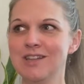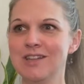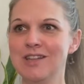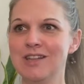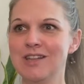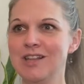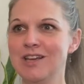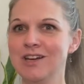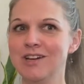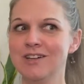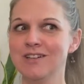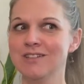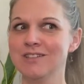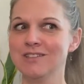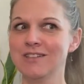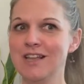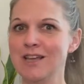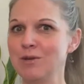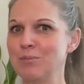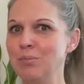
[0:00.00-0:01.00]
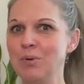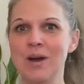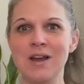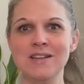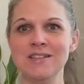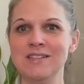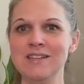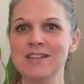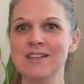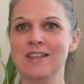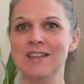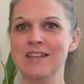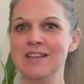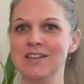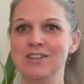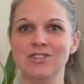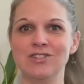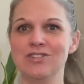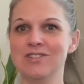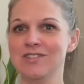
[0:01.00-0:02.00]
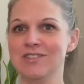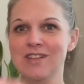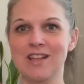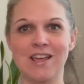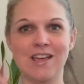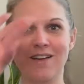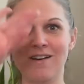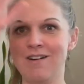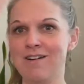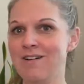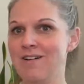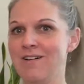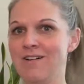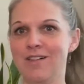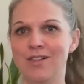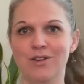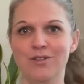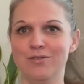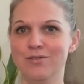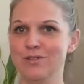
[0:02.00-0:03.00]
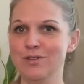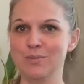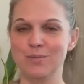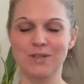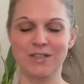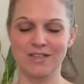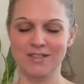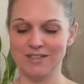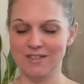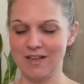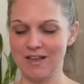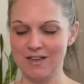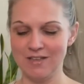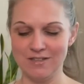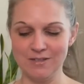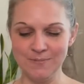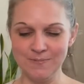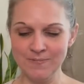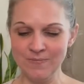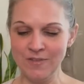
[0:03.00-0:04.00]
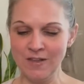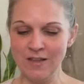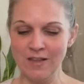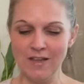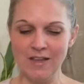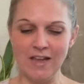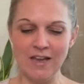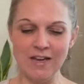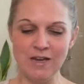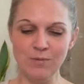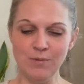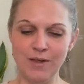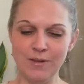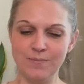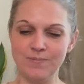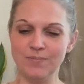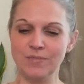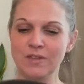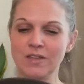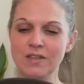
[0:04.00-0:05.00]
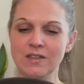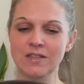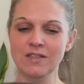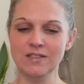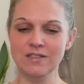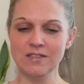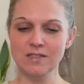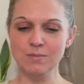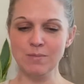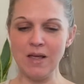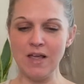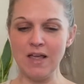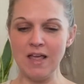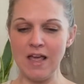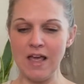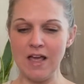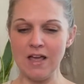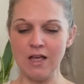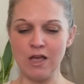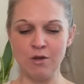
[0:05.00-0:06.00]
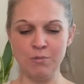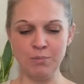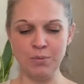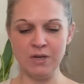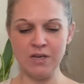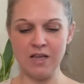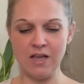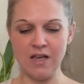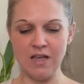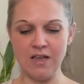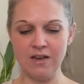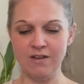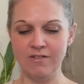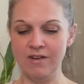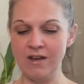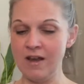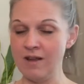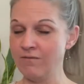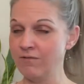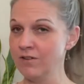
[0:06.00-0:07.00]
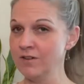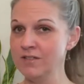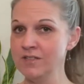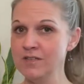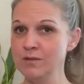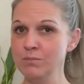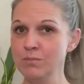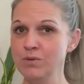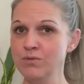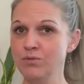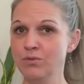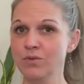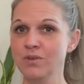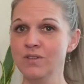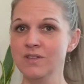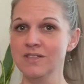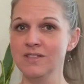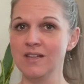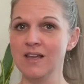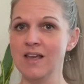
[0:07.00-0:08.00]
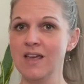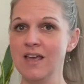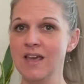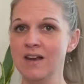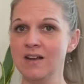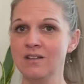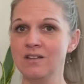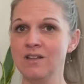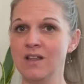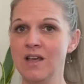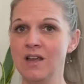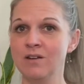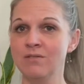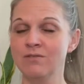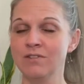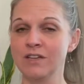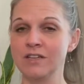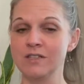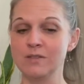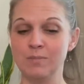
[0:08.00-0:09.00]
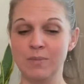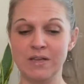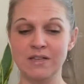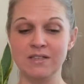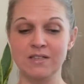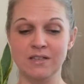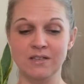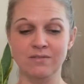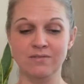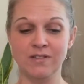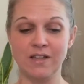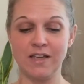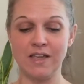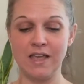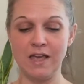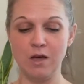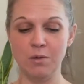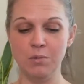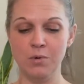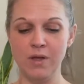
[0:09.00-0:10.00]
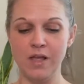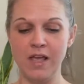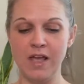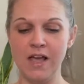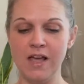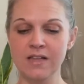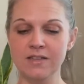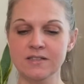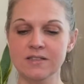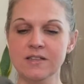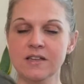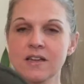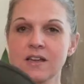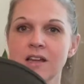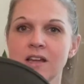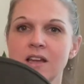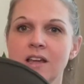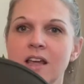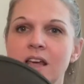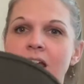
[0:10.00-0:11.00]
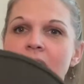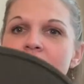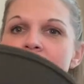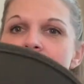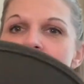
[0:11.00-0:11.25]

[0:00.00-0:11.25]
they're like pricing things just like all over the place, guys. Anyway, this is by a hat company I had never seen before. This guy had a lot of expensive like cowboy hats, and